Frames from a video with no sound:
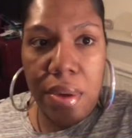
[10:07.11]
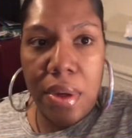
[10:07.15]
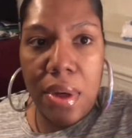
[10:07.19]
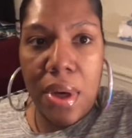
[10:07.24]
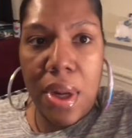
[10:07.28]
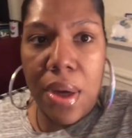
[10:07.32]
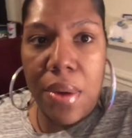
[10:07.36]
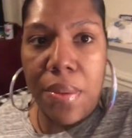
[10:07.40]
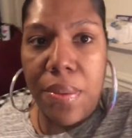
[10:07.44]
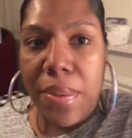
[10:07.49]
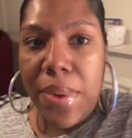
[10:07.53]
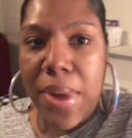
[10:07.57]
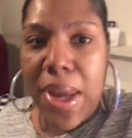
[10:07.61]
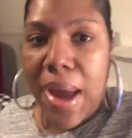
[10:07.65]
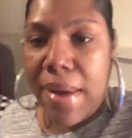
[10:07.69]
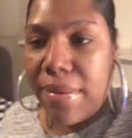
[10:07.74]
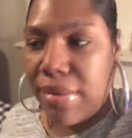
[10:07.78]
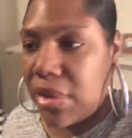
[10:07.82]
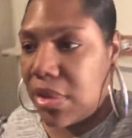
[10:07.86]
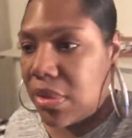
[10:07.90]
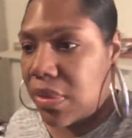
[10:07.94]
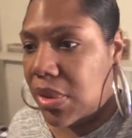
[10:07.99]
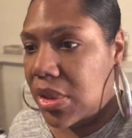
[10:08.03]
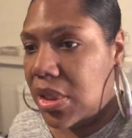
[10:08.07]
Like, we have
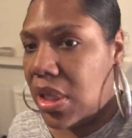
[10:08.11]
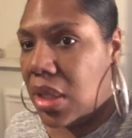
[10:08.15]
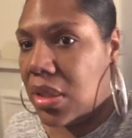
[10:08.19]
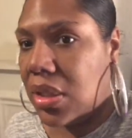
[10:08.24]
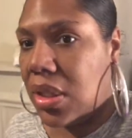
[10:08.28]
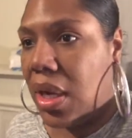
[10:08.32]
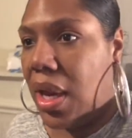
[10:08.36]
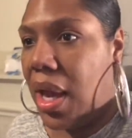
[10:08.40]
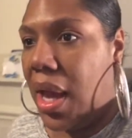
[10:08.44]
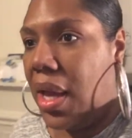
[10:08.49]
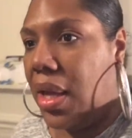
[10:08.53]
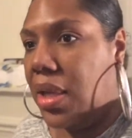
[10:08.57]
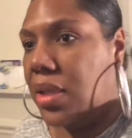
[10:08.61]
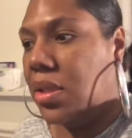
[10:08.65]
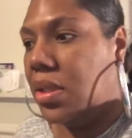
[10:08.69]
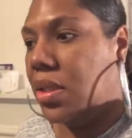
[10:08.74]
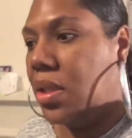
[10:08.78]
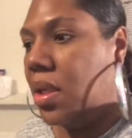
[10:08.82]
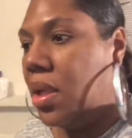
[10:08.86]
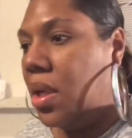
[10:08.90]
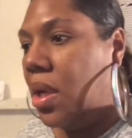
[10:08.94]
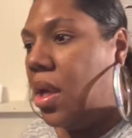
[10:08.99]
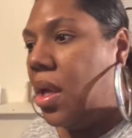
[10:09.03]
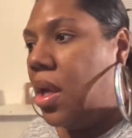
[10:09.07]
to switch out the lights.
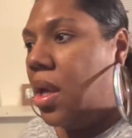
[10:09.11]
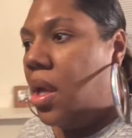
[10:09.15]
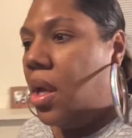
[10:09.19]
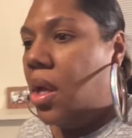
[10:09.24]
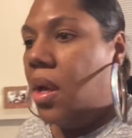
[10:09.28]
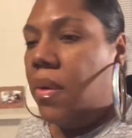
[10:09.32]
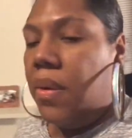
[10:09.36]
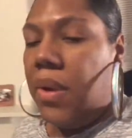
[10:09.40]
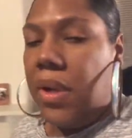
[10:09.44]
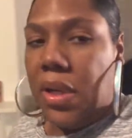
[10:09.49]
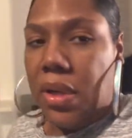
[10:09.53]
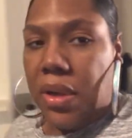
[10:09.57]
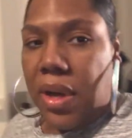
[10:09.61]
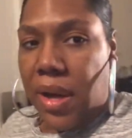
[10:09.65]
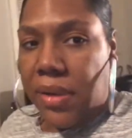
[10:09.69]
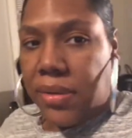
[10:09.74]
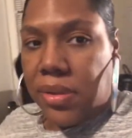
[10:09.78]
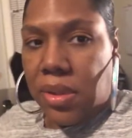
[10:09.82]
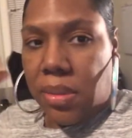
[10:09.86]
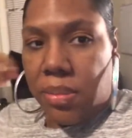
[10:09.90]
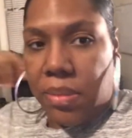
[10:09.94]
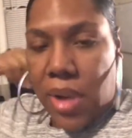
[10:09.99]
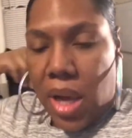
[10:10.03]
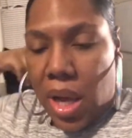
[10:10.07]
We do have
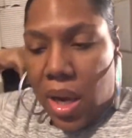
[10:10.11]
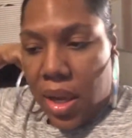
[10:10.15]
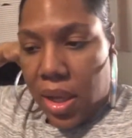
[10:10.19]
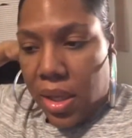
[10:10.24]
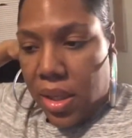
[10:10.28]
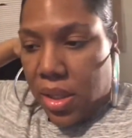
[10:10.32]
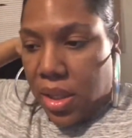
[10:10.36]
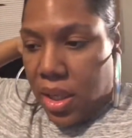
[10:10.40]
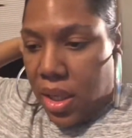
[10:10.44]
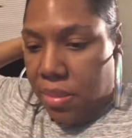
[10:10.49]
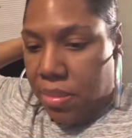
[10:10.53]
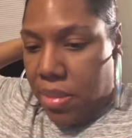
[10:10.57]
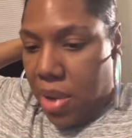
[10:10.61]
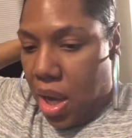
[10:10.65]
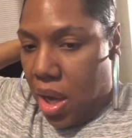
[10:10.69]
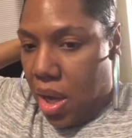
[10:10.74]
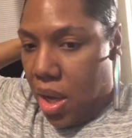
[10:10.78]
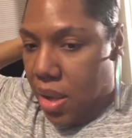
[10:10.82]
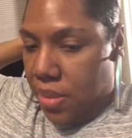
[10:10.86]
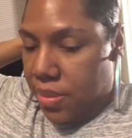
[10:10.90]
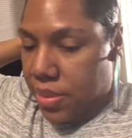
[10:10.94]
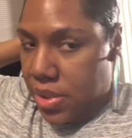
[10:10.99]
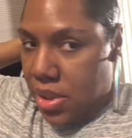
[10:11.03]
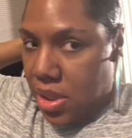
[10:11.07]
some LED
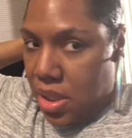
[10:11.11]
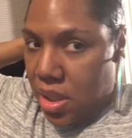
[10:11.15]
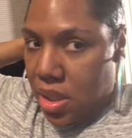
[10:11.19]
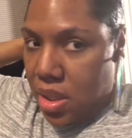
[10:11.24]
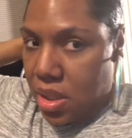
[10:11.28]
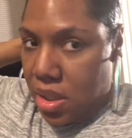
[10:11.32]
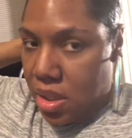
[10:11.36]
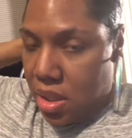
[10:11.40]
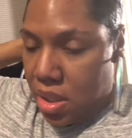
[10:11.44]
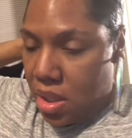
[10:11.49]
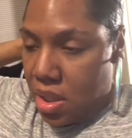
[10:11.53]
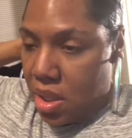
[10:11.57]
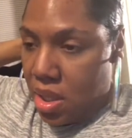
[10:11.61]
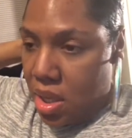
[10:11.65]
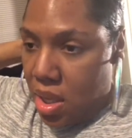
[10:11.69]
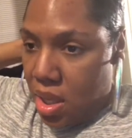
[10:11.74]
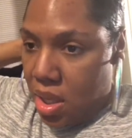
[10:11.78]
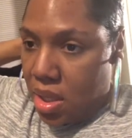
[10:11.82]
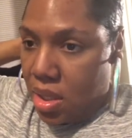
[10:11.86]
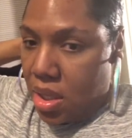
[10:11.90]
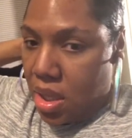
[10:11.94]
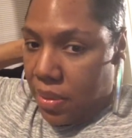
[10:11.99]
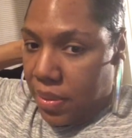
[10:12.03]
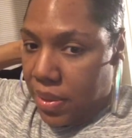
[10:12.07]
bulbs
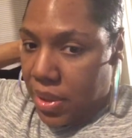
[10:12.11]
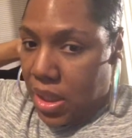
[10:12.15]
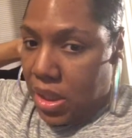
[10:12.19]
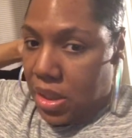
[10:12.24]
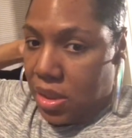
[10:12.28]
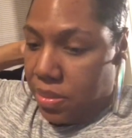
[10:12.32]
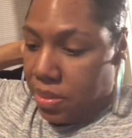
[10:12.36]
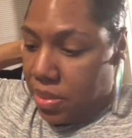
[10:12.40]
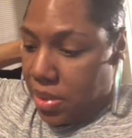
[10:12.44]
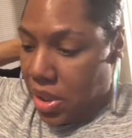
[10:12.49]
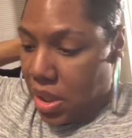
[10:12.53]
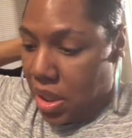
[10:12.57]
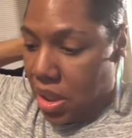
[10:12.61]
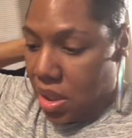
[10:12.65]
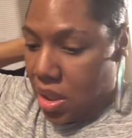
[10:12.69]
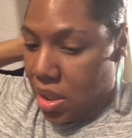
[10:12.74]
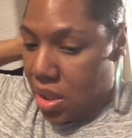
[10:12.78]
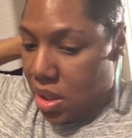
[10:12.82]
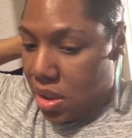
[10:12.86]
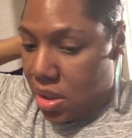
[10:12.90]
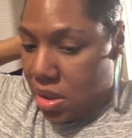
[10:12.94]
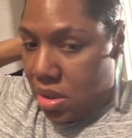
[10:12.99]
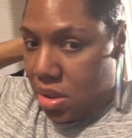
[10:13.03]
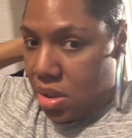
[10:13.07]
that we need to put in
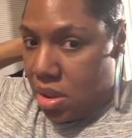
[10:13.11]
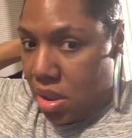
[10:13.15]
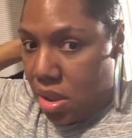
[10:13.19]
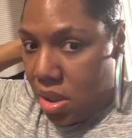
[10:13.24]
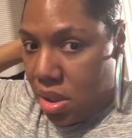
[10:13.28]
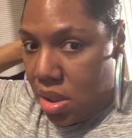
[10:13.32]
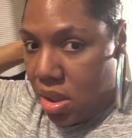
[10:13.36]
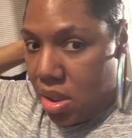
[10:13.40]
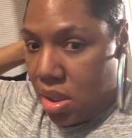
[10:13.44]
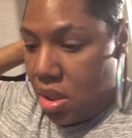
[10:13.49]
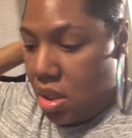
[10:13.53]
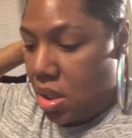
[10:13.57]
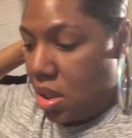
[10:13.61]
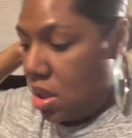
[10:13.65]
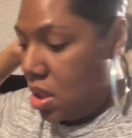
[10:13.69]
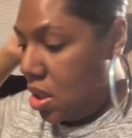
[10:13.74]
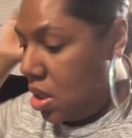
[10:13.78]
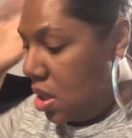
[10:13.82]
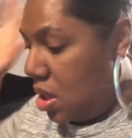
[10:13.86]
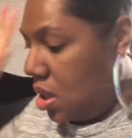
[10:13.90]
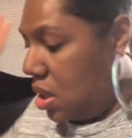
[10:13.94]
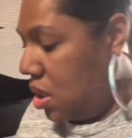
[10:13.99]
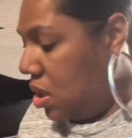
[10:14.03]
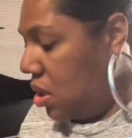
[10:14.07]
because
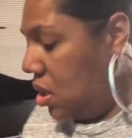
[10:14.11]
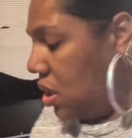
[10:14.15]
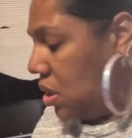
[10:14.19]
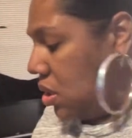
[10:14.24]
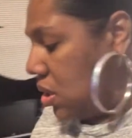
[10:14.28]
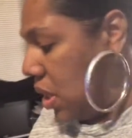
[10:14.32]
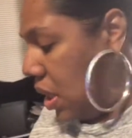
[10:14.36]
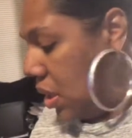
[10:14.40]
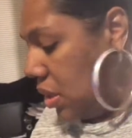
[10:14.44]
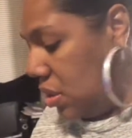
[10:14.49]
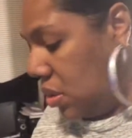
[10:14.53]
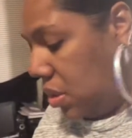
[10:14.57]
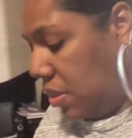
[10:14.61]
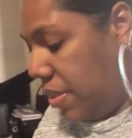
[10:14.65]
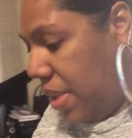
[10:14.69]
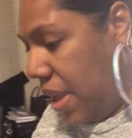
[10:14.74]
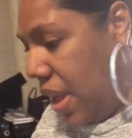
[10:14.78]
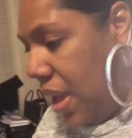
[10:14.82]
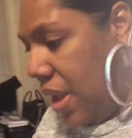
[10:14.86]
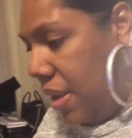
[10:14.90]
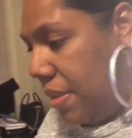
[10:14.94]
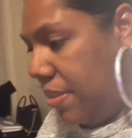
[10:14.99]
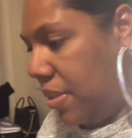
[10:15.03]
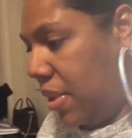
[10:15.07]
these lights are bad.